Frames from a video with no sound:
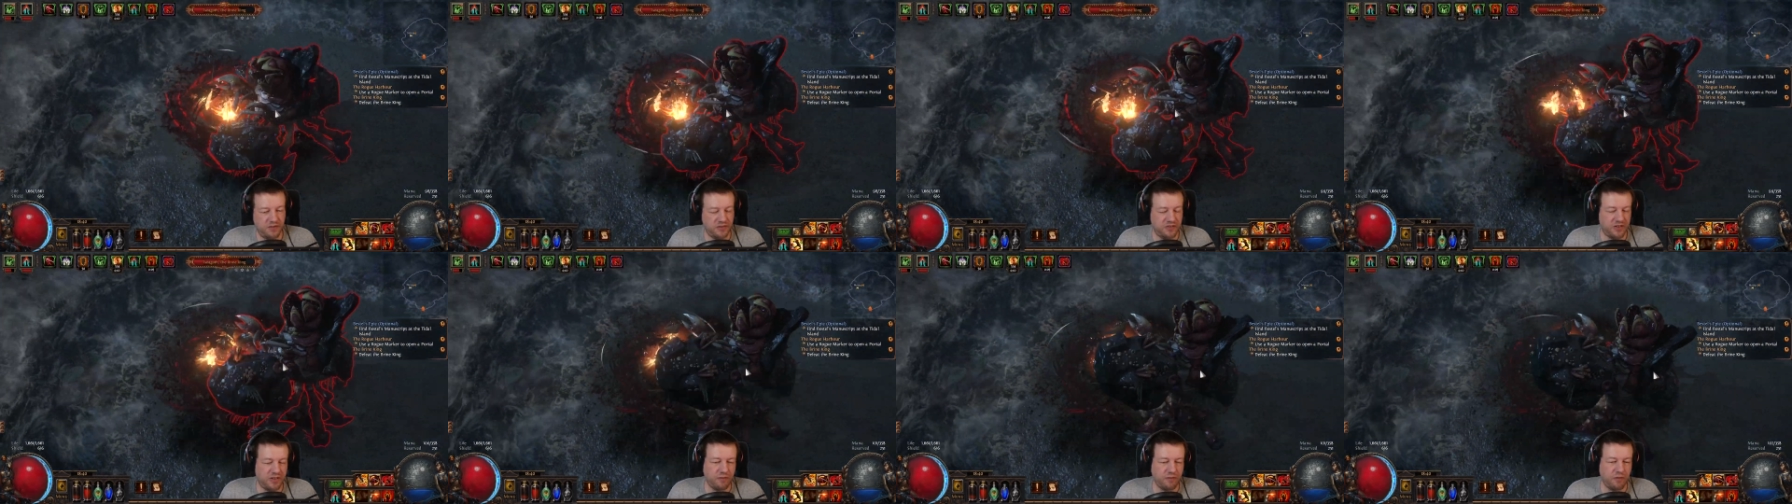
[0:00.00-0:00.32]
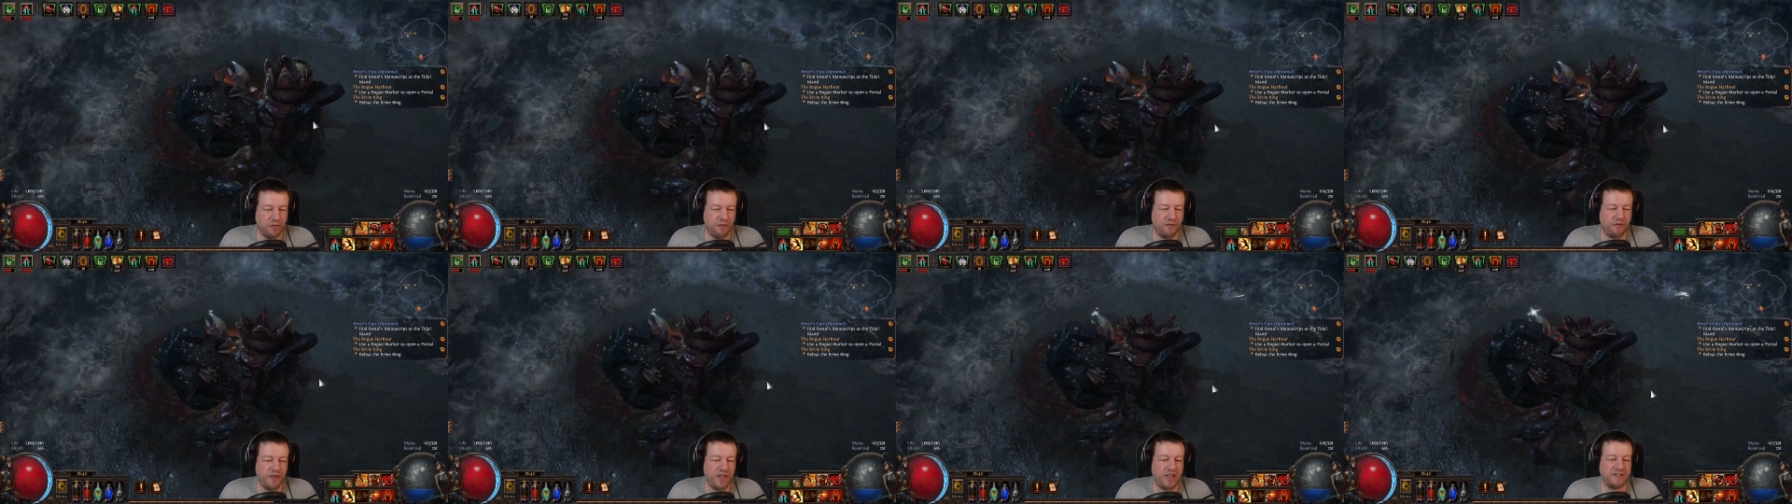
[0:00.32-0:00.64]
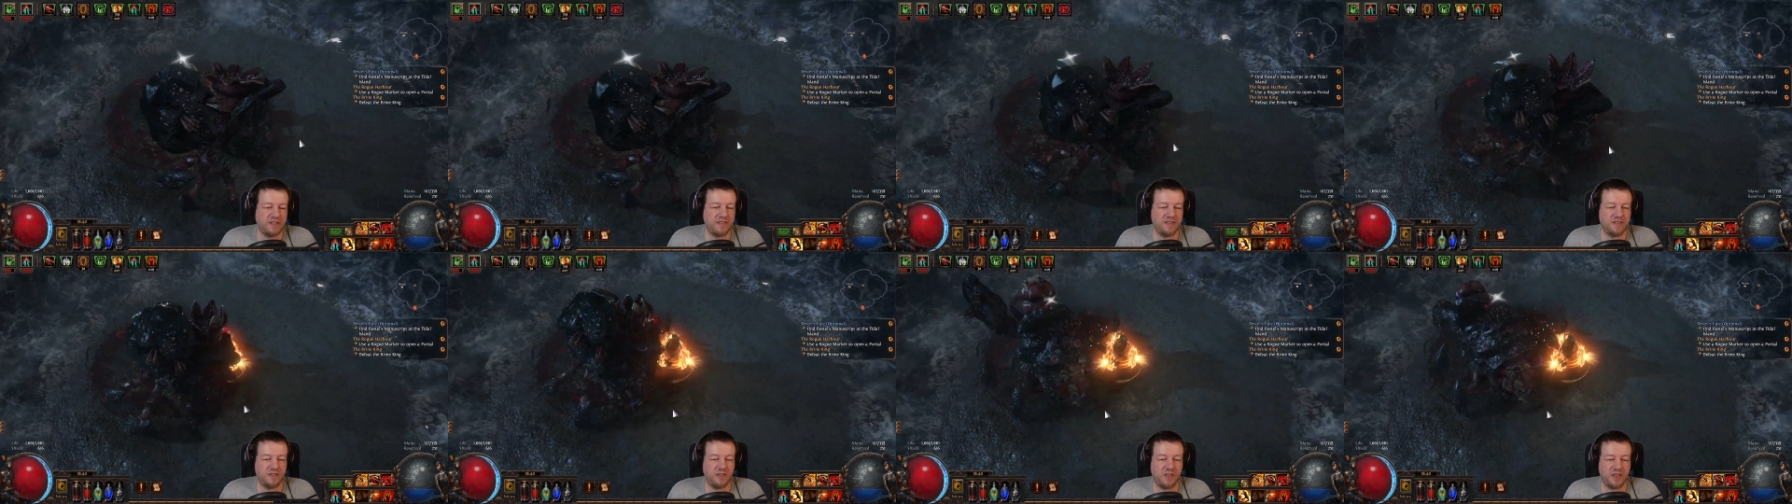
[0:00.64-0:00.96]
several
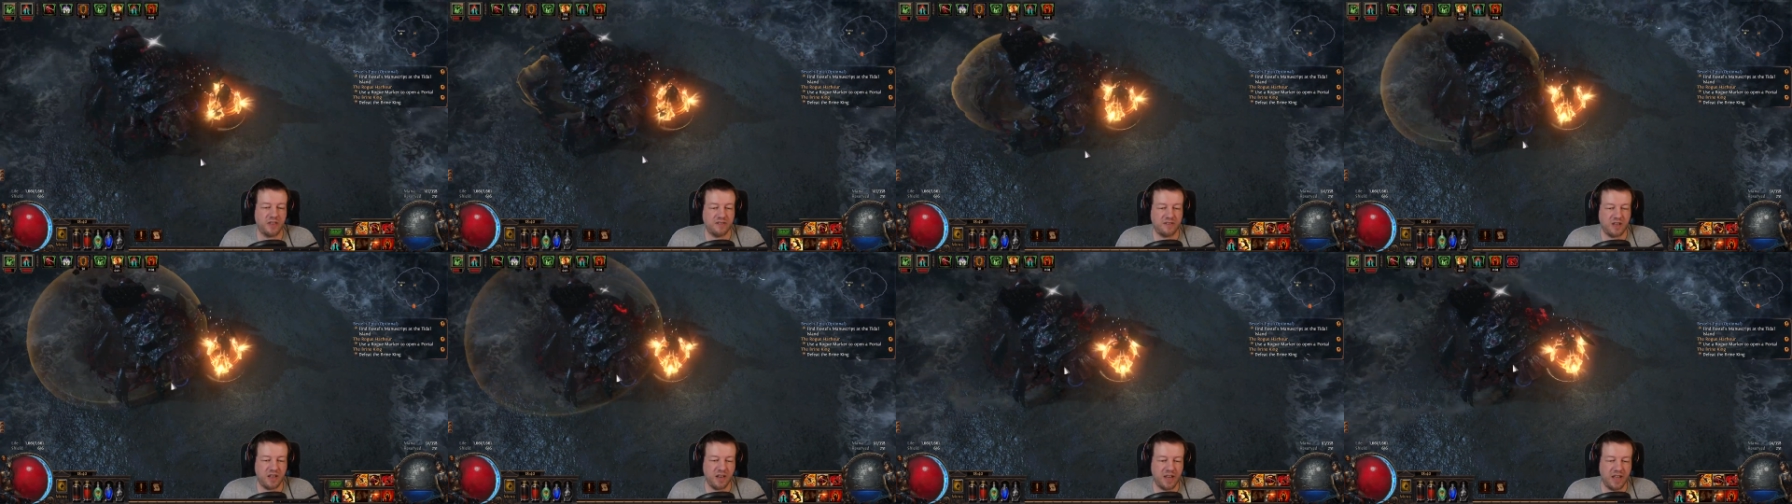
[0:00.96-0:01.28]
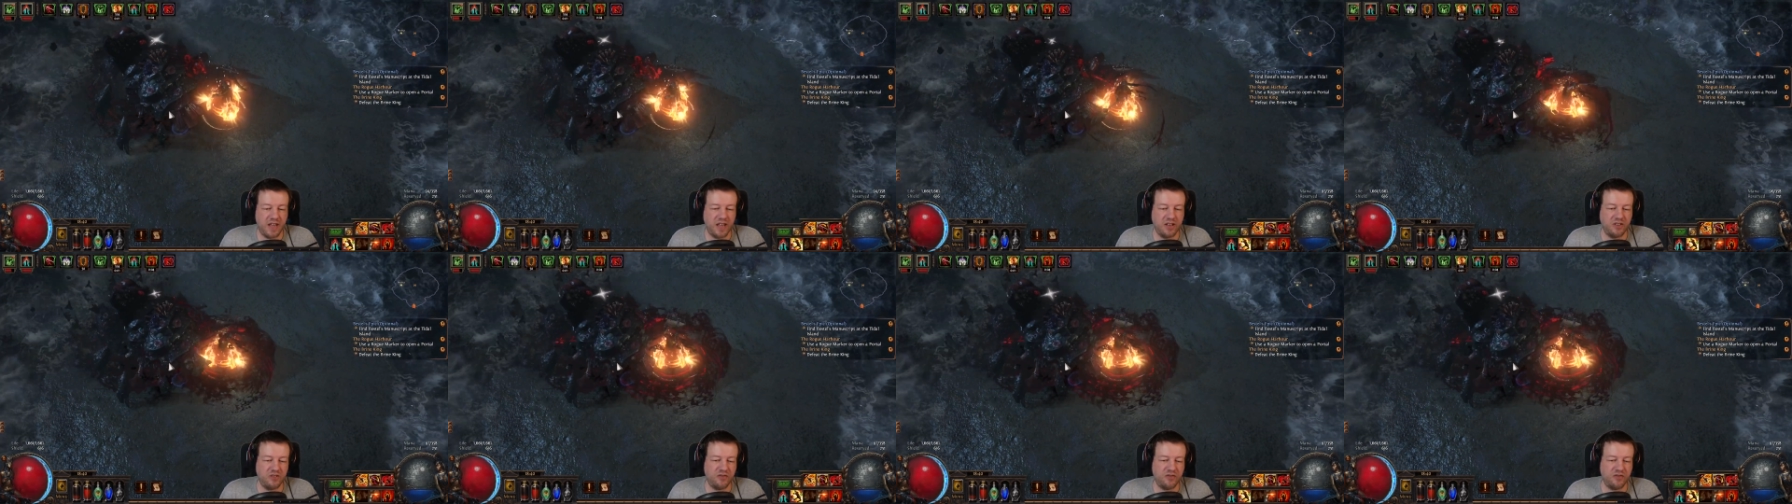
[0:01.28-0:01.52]
phases of this, and each